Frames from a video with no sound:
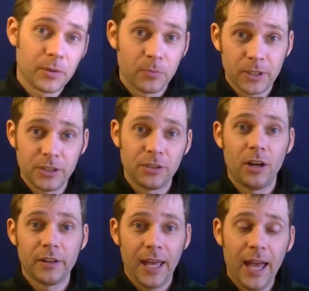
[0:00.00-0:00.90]
ridge
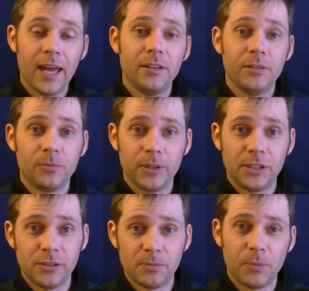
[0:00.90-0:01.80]
along the head,
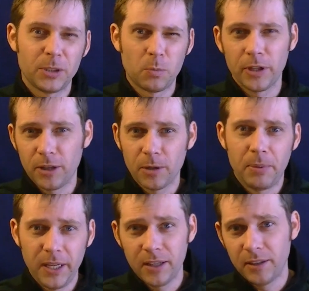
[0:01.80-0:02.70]
which is much more
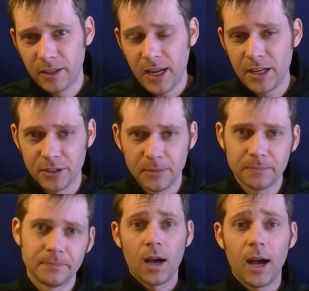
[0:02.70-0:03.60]
European than Asian.
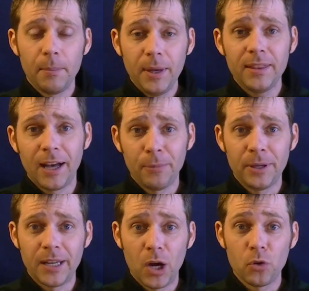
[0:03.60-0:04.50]
I made the
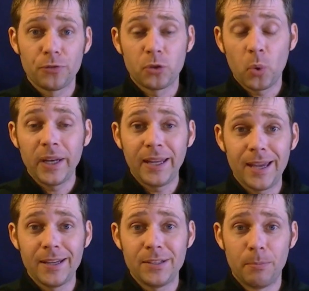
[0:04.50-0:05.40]
helmet out of 20
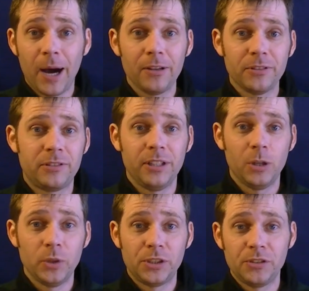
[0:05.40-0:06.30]
gauge mild
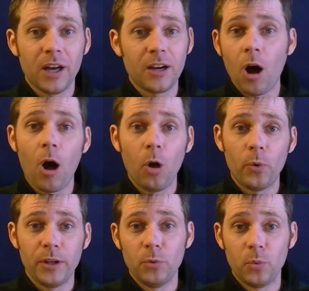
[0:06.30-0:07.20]
steel, which is not at all
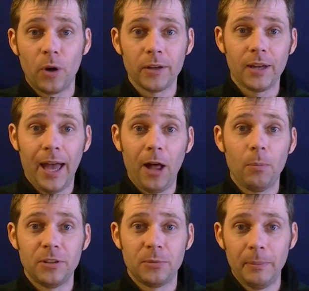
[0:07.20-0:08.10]
what you would want a
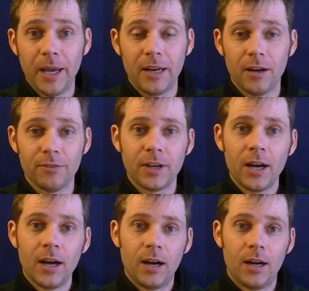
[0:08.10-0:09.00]
helmet to be made of.
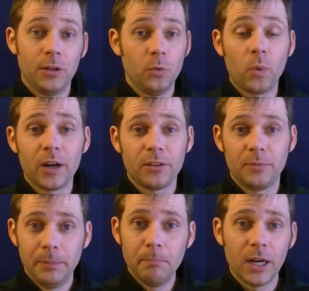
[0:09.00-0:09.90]
You'd want it to
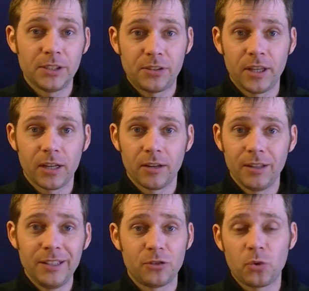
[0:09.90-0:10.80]
be much thicker,
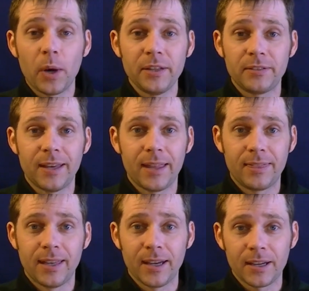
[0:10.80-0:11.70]
at least twice
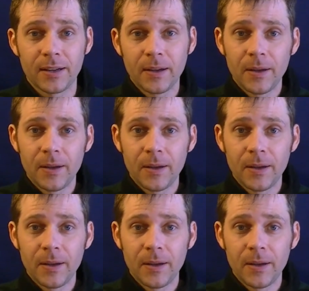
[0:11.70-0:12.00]
that thick.